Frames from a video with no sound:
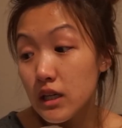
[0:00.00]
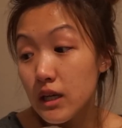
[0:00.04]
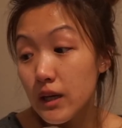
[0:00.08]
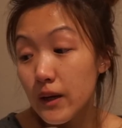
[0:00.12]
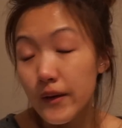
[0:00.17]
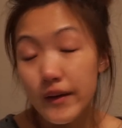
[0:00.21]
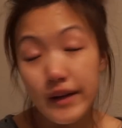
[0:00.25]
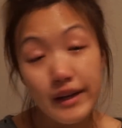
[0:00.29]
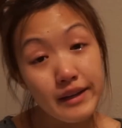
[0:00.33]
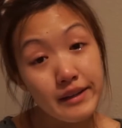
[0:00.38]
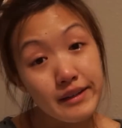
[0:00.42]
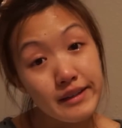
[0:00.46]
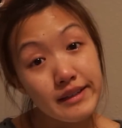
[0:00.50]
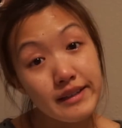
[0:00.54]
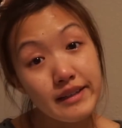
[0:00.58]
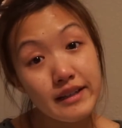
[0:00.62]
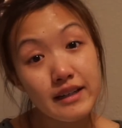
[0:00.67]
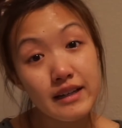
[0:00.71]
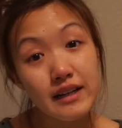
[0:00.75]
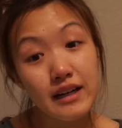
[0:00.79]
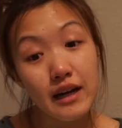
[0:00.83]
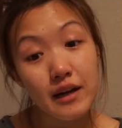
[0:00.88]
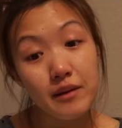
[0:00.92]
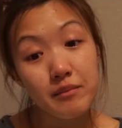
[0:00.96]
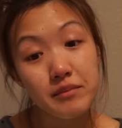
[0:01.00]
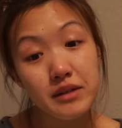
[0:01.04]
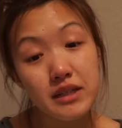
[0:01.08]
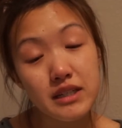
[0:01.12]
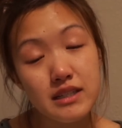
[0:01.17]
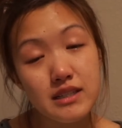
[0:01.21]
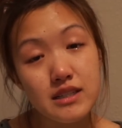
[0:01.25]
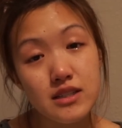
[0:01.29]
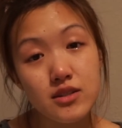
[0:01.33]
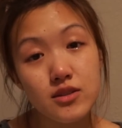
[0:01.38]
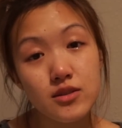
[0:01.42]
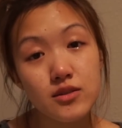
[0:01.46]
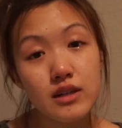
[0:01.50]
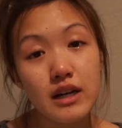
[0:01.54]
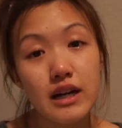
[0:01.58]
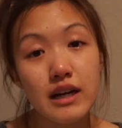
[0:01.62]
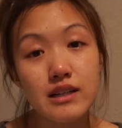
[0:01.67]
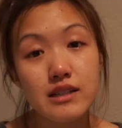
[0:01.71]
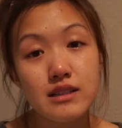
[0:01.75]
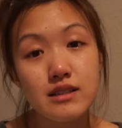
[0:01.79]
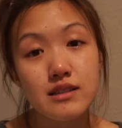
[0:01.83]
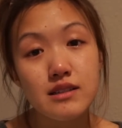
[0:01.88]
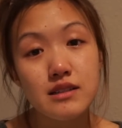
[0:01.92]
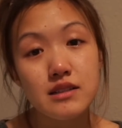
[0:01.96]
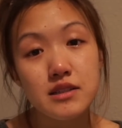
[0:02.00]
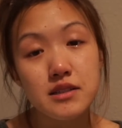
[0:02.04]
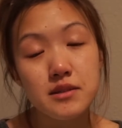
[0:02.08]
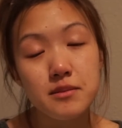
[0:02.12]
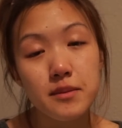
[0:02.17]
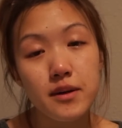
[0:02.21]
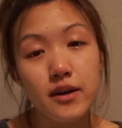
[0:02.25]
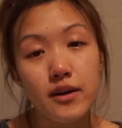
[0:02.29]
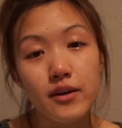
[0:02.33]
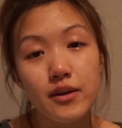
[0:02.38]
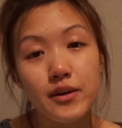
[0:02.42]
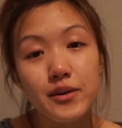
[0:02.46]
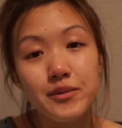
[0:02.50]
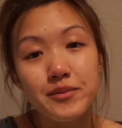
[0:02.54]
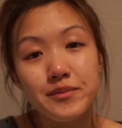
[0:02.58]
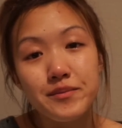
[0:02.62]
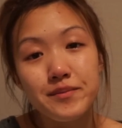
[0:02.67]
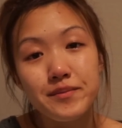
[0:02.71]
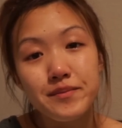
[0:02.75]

Okay, I'm gonna see you guys tomorrow.